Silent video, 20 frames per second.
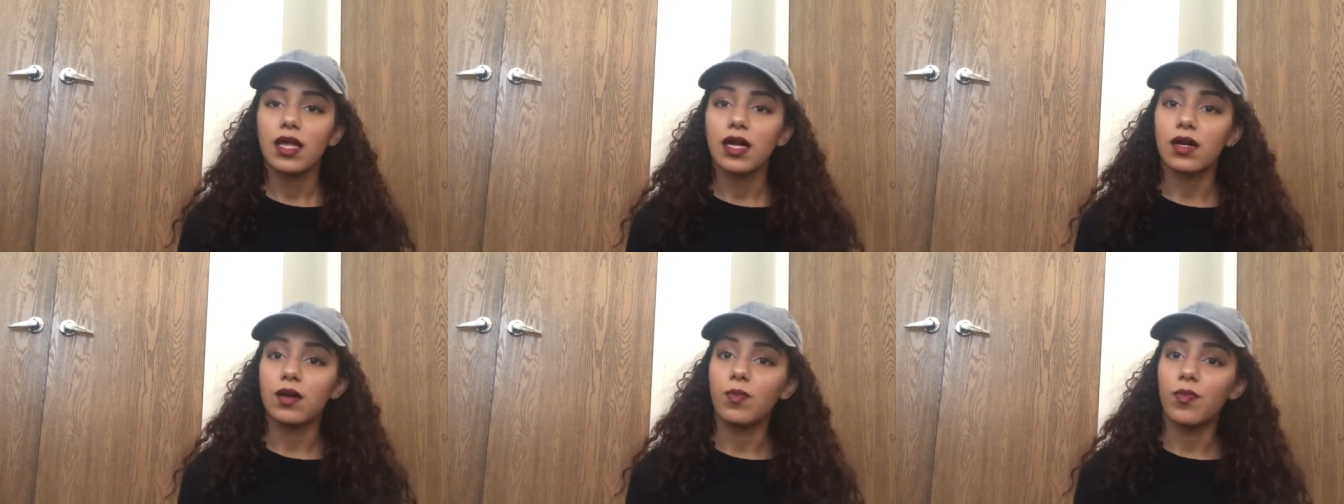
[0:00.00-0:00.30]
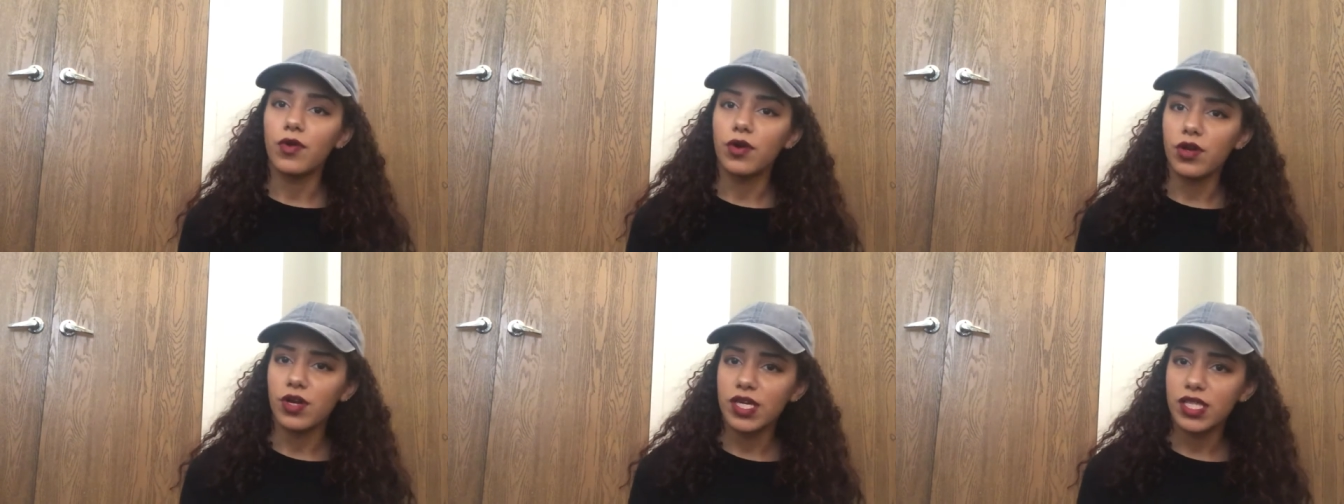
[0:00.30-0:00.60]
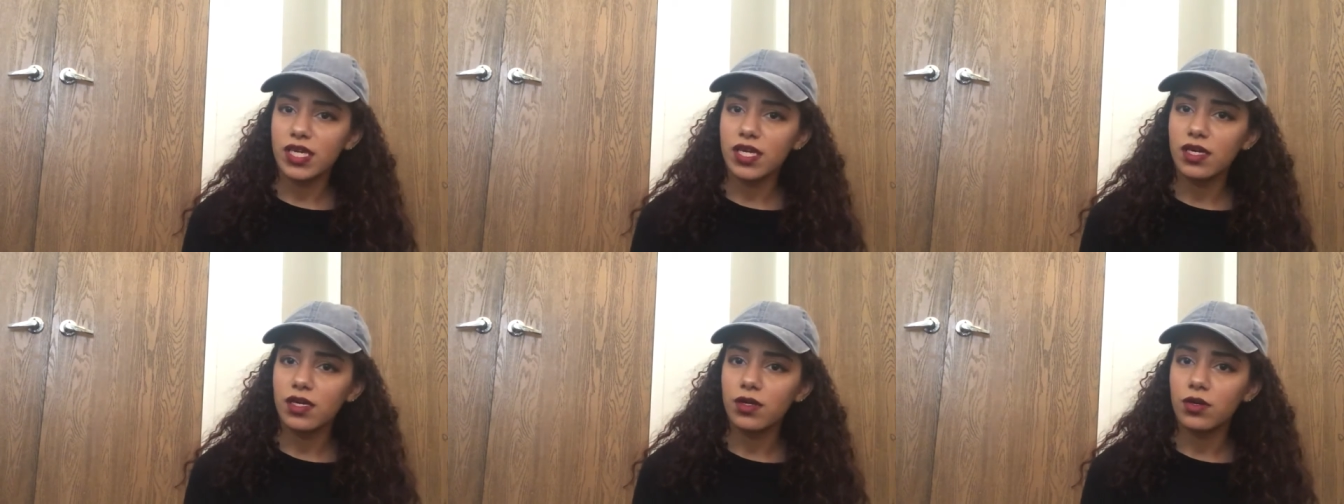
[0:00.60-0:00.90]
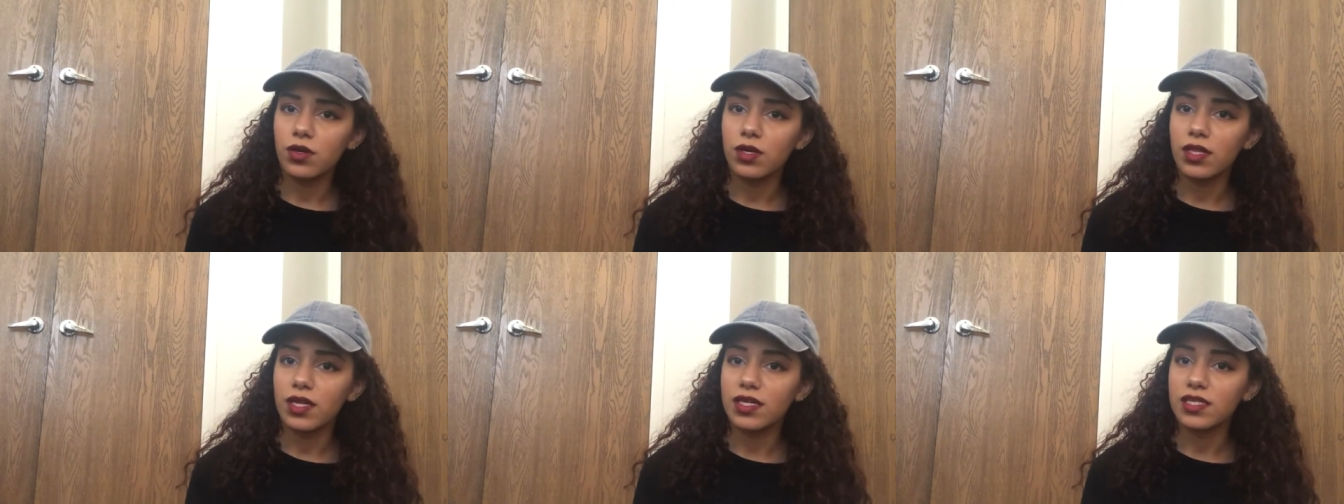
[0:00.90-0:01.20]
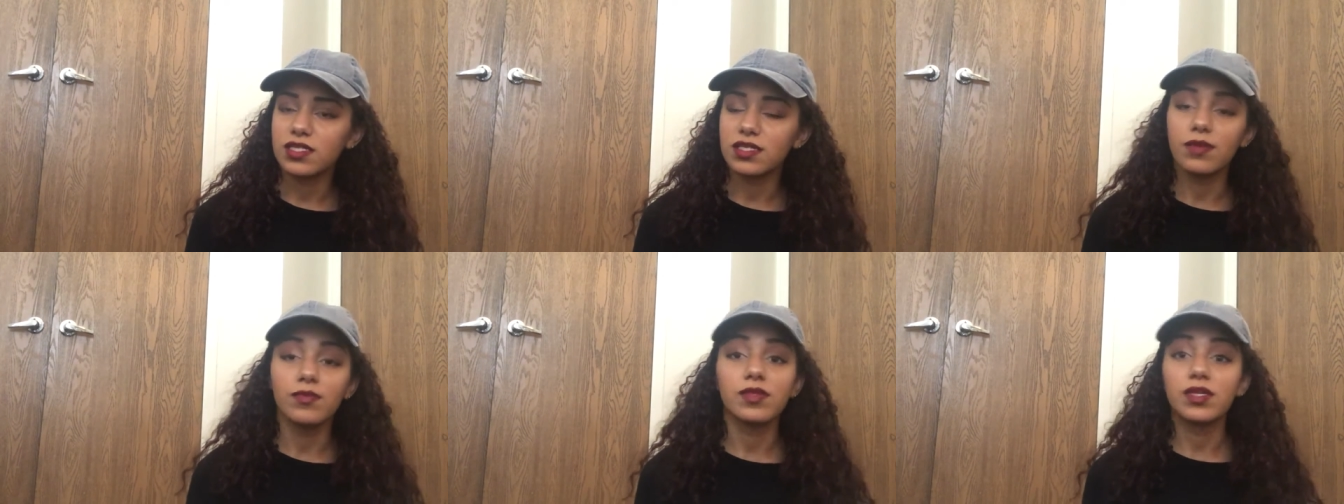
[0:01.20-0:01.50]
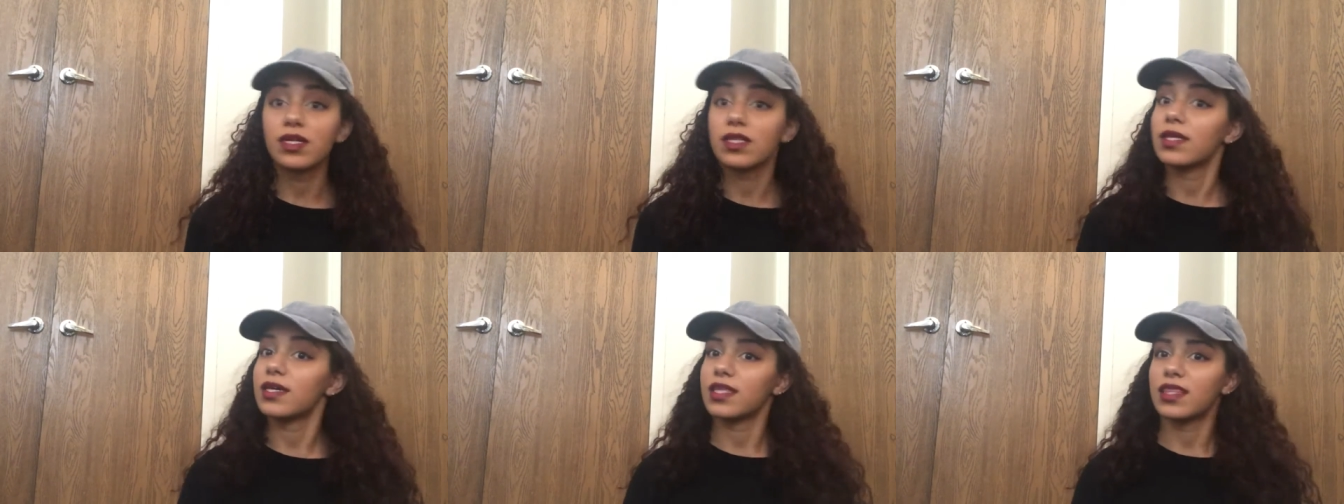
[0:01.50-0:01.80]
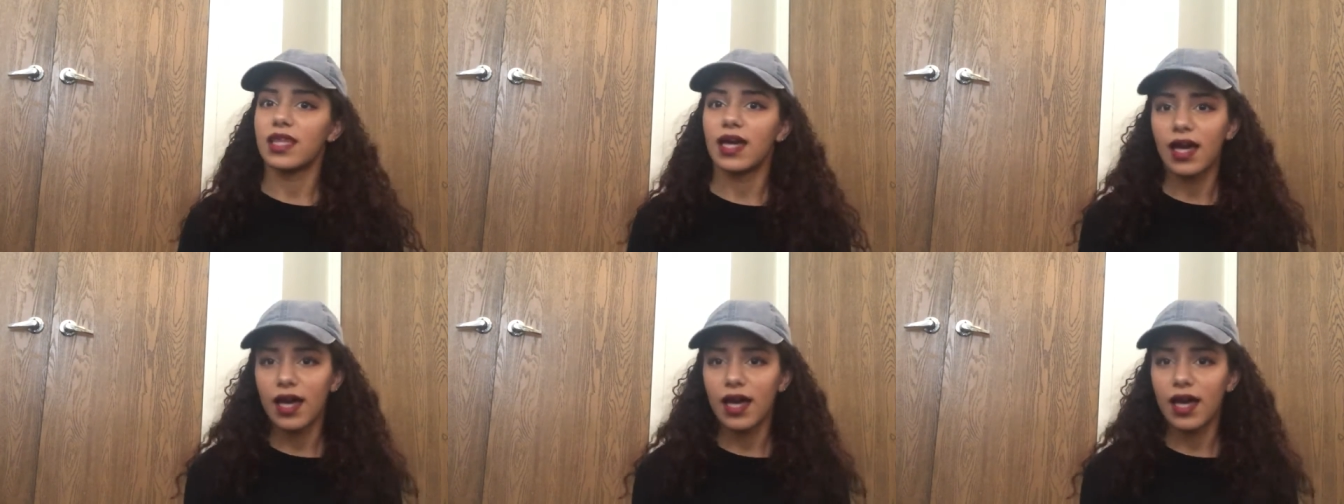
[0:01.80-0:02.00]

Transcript: like a party or like something like